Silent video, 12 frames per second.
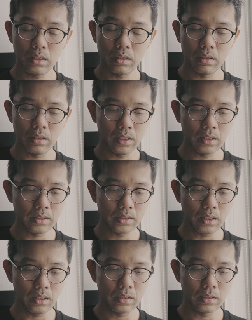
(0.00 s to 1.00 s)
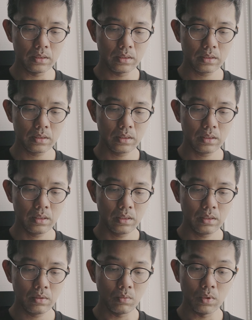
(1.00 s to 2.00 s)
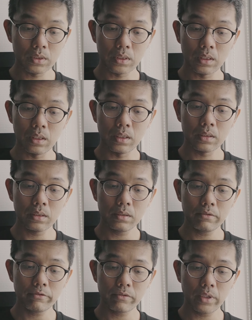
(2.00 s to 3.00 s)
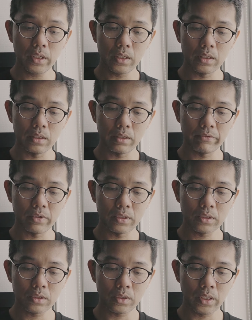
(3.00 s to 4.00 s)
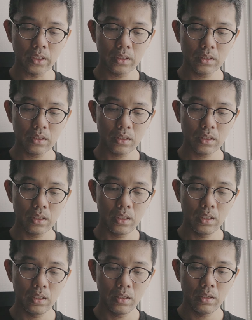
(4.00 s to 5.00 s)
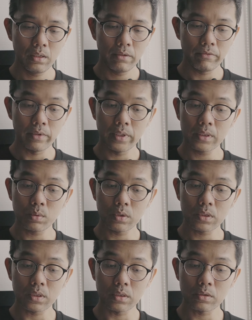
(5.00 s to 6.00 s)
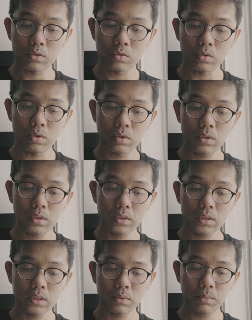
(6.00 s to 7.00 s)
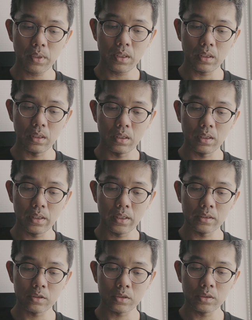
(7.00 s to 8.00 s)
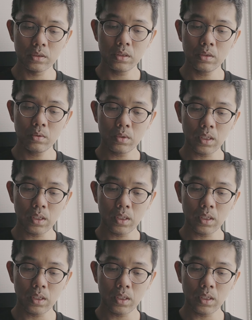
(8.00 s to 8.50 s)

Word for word: Then his aunt was a little afraid of his strength, for this was as strong a spell as she knew